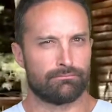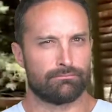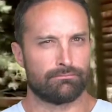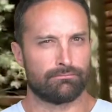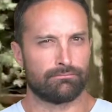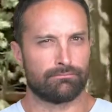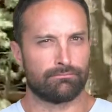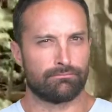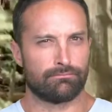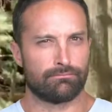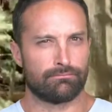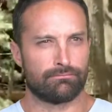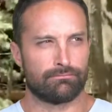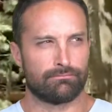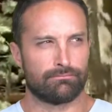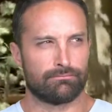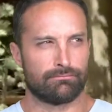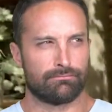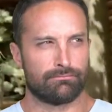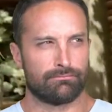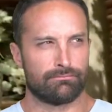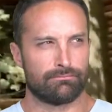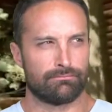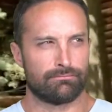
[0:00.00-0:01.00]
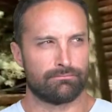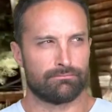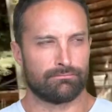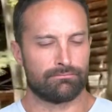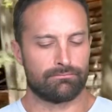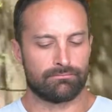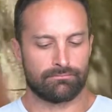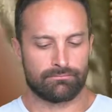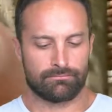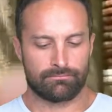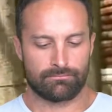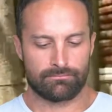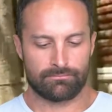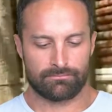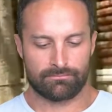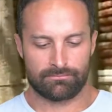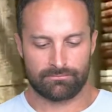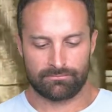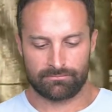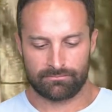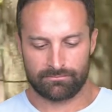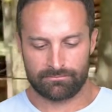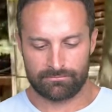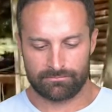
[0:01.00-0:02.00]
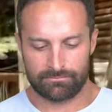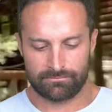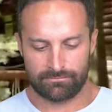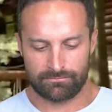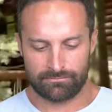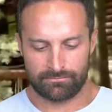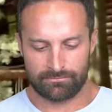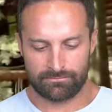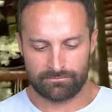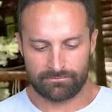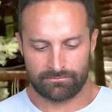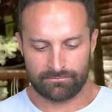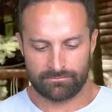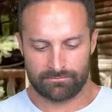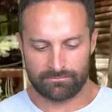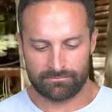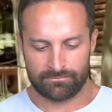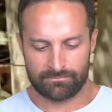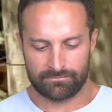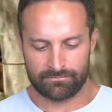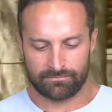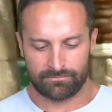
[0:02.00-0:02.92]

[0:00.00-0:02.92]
No words are spoken by the person on screen.